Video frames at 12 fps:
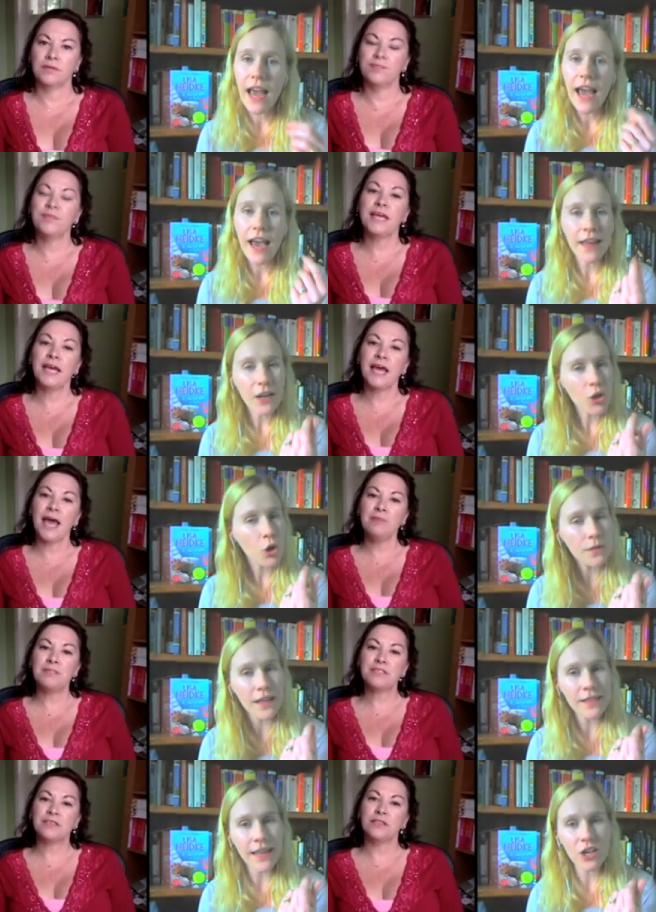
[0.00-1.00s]
Speaker 1: And, that, yeah, could,
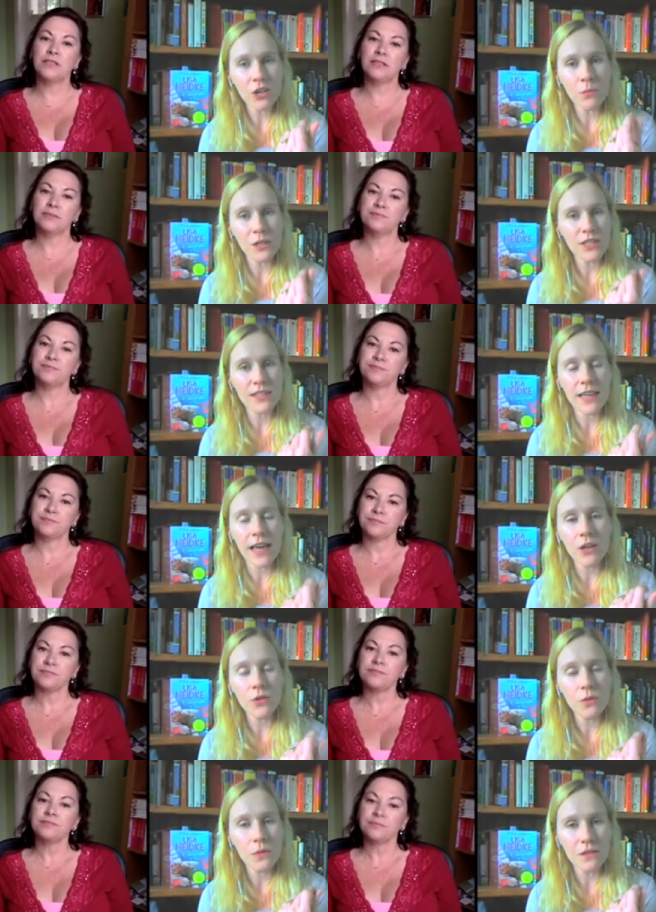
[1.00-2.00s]
and that could be just that
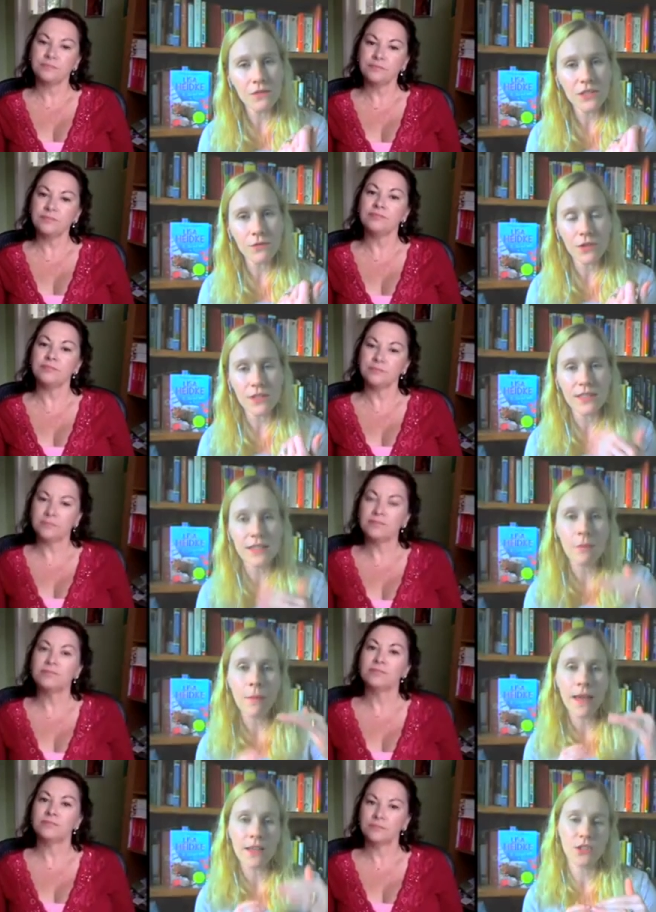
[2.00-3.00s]
little bit of difference that
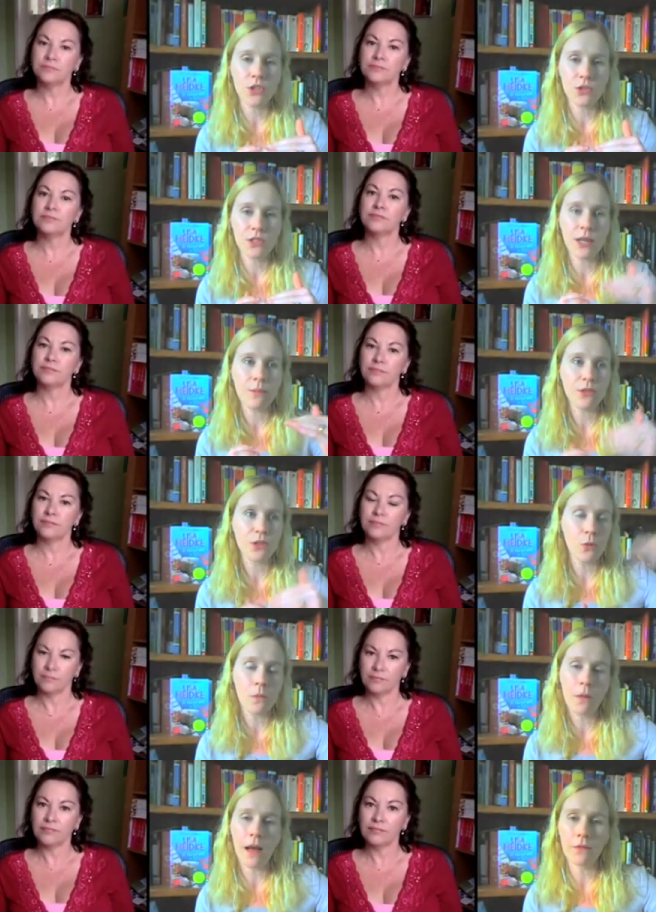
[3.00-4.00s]
makes steps you
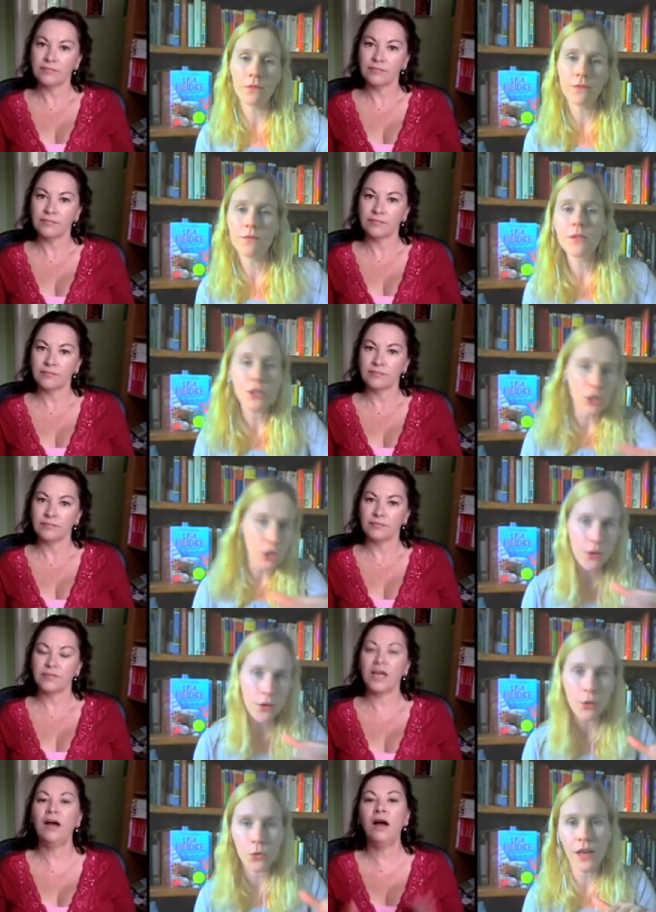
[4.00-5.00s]
above, you know,
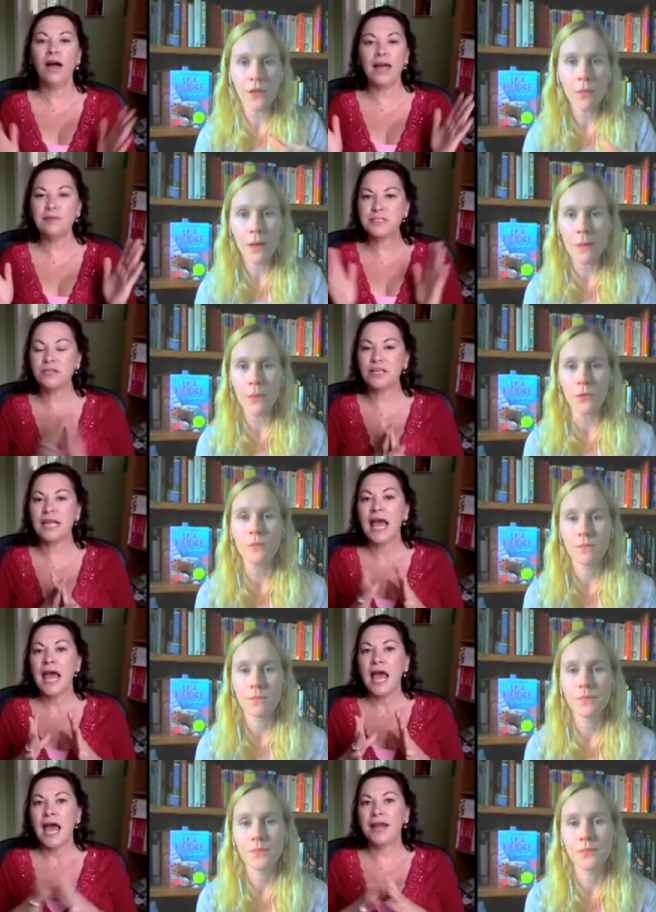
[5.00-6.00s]
all the oh, other people. Absolutely.
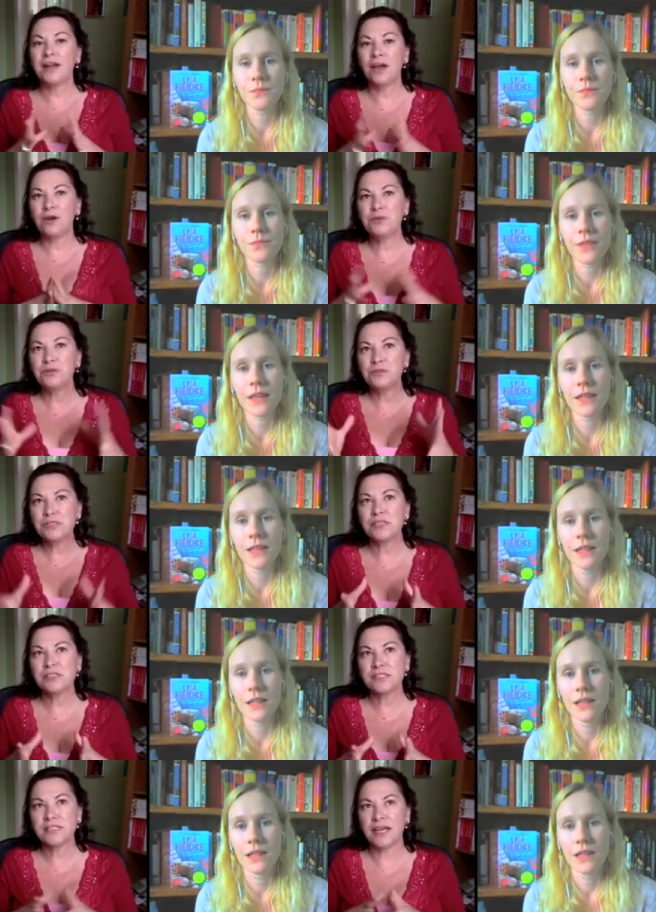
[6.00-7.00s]
Speaker 2: And I would
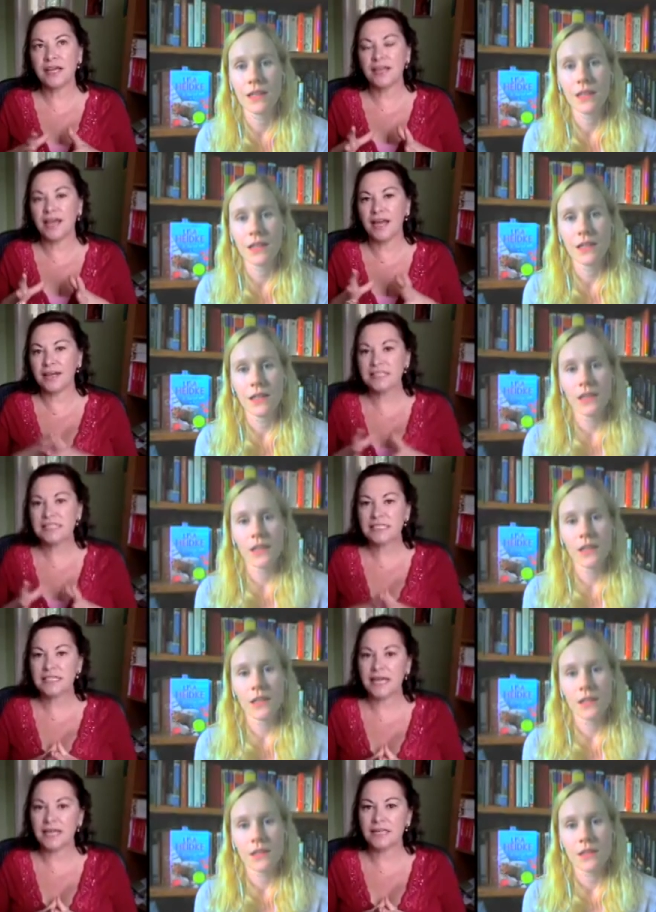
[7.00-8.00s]
also say, adding
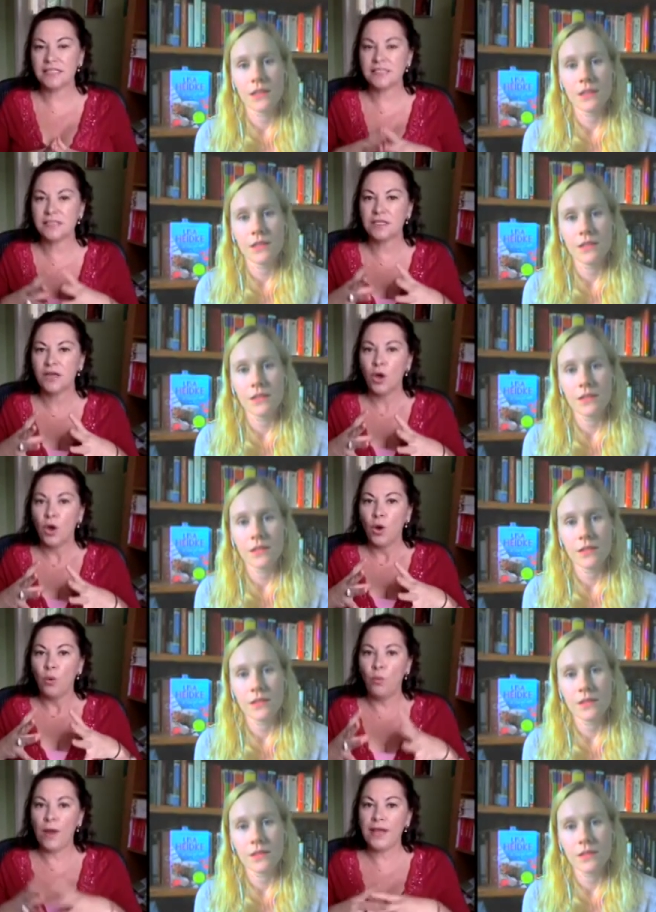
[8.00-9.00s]
to that, is that
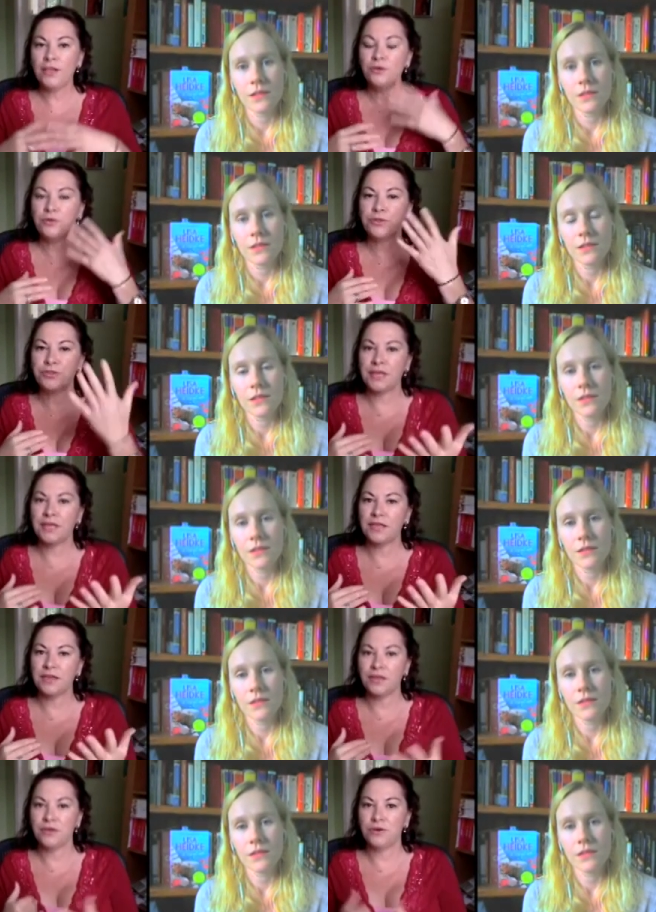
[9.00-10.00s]
when you
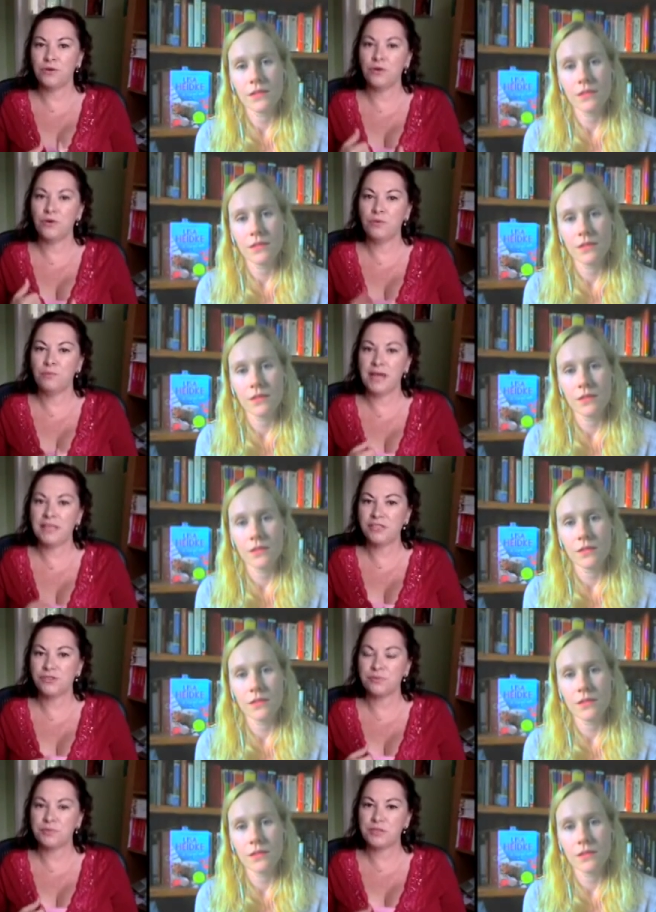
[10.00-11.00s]
think your
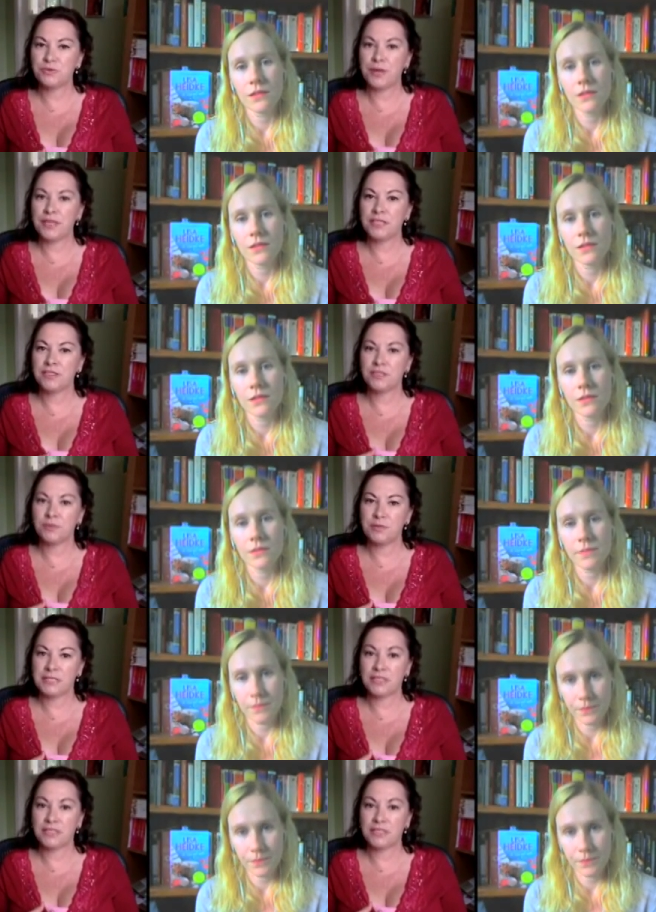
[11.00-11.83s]
manuscript is ready to be